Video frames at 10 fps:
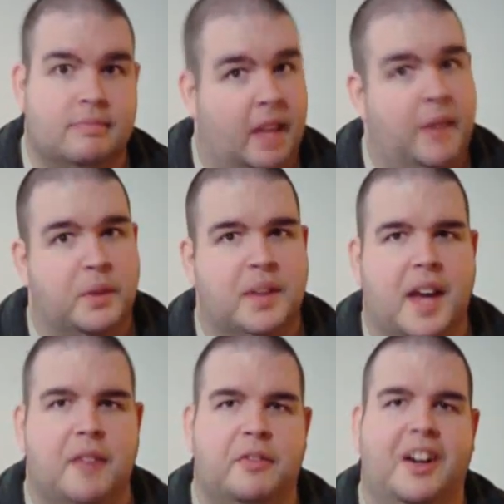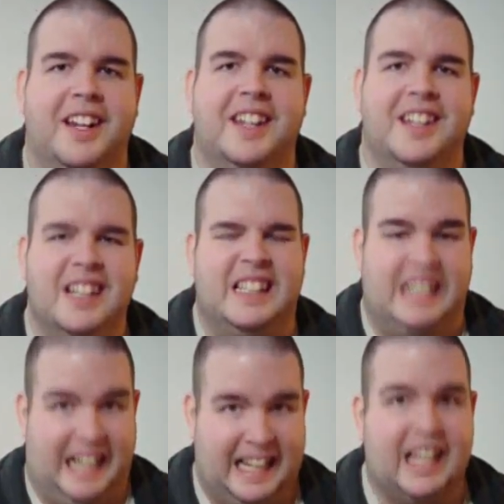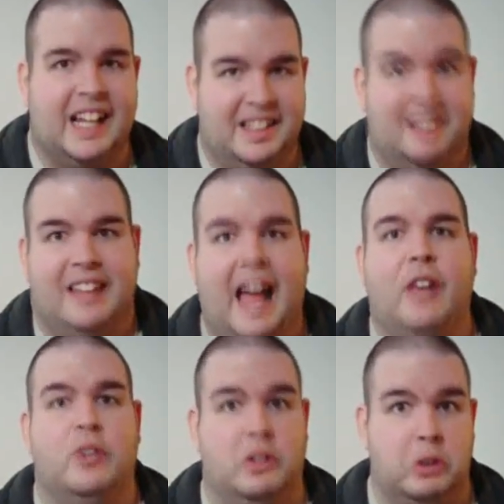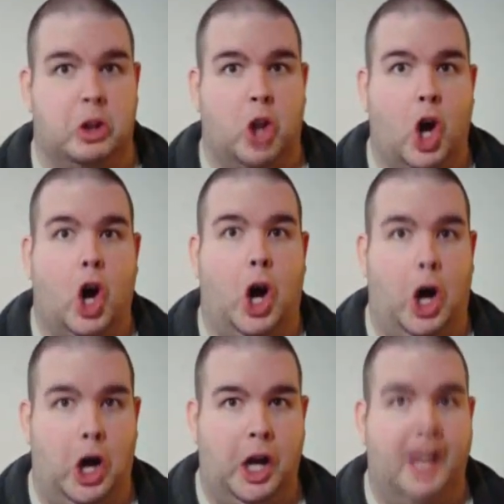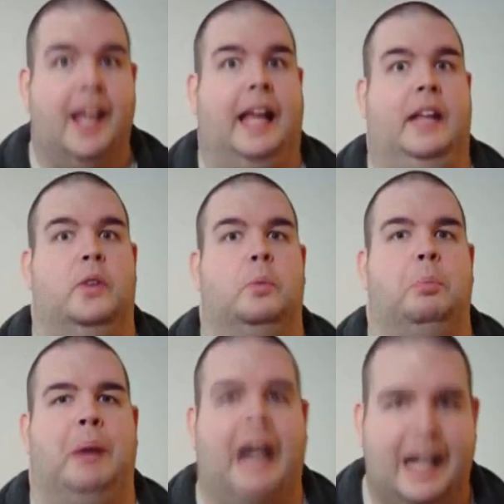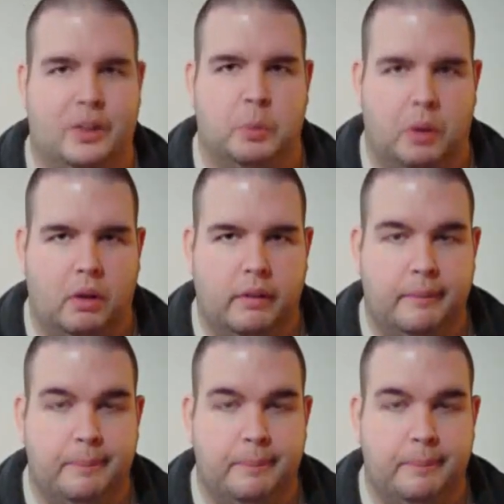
life is kind of fun, and I'd like it to last as long as possible.